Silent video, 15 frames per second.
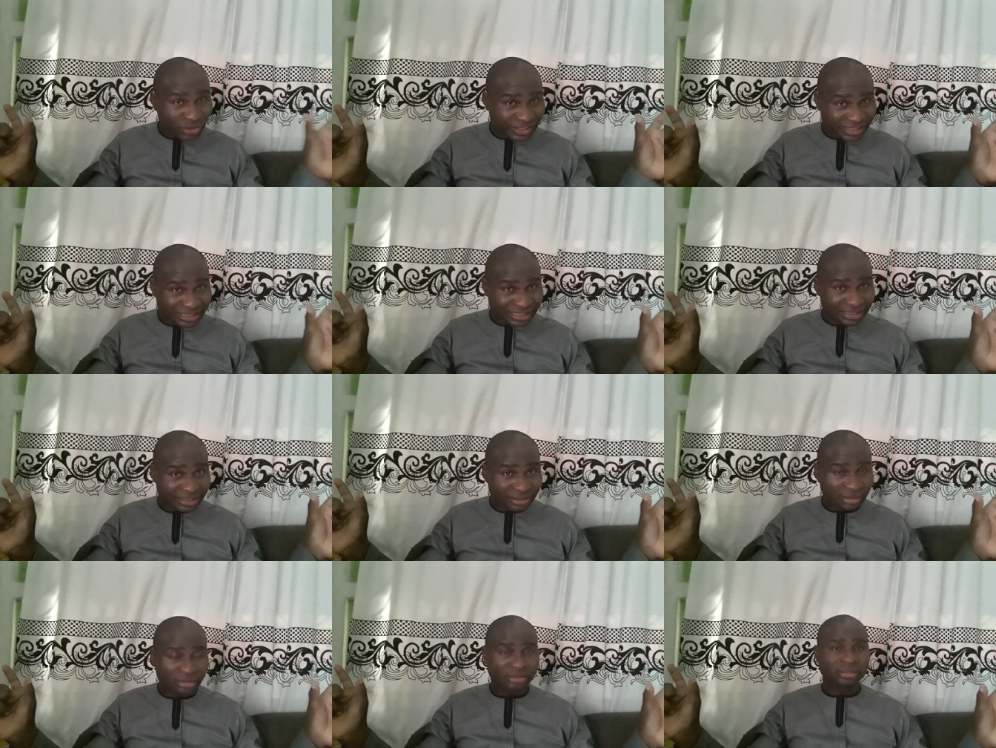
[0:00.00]

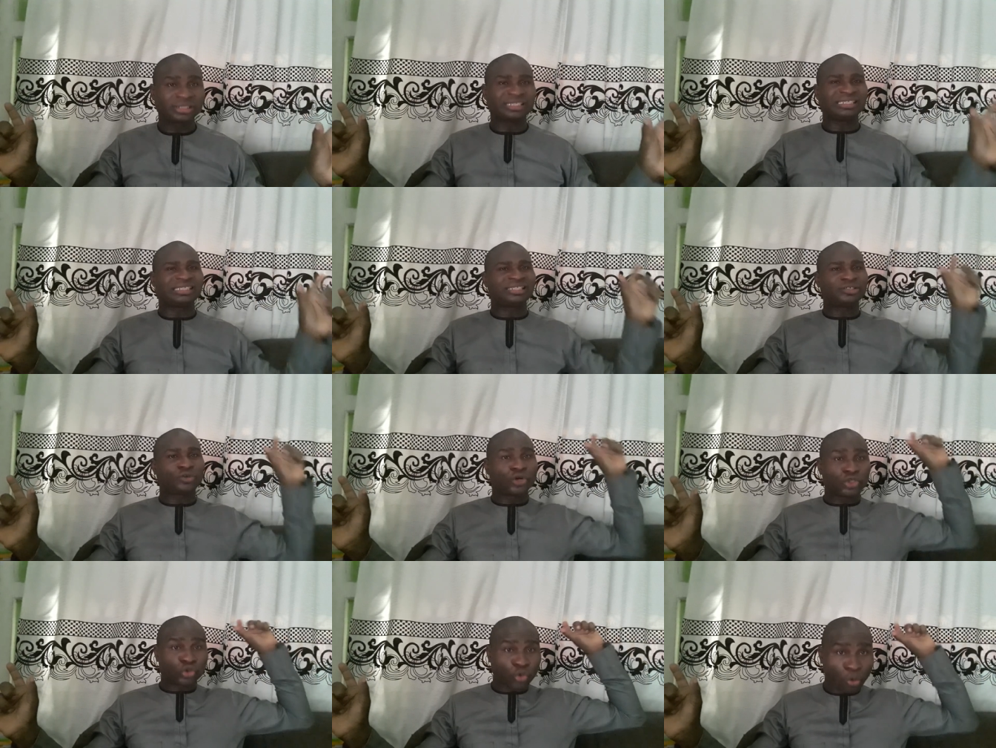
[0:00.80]
skill is
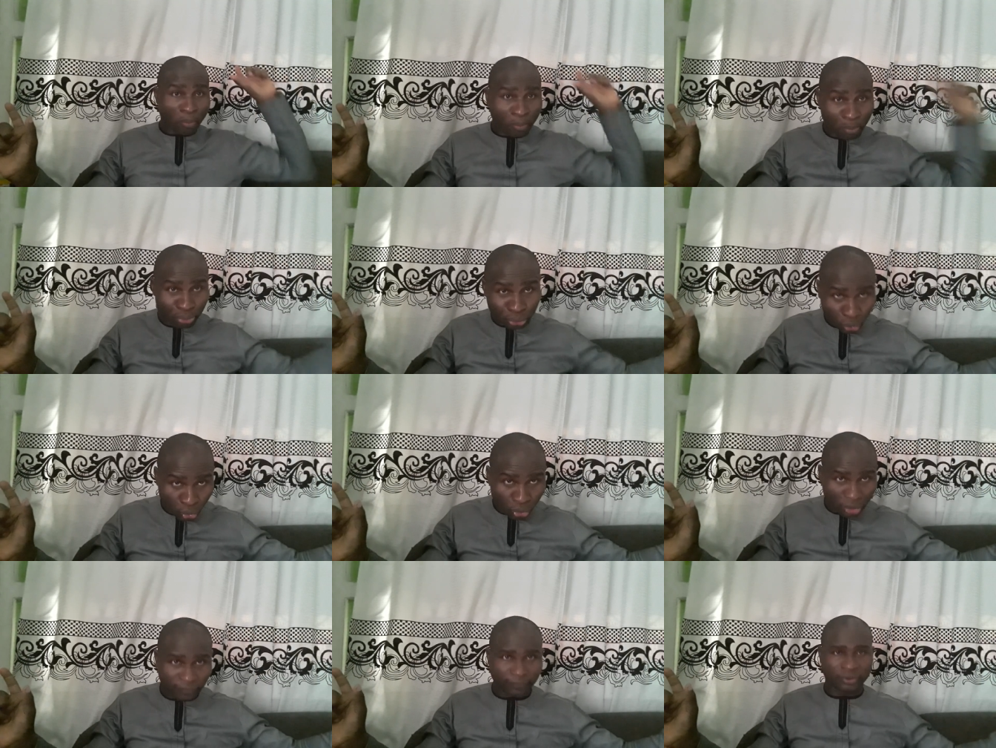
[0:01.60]
equal to
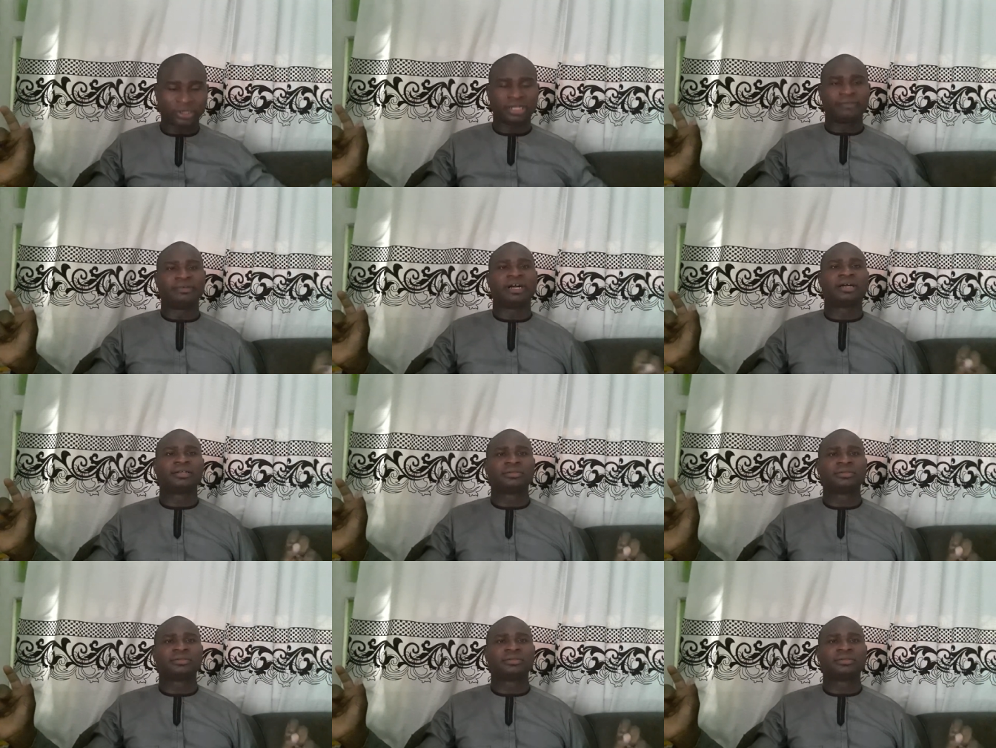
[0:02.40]
broke forever.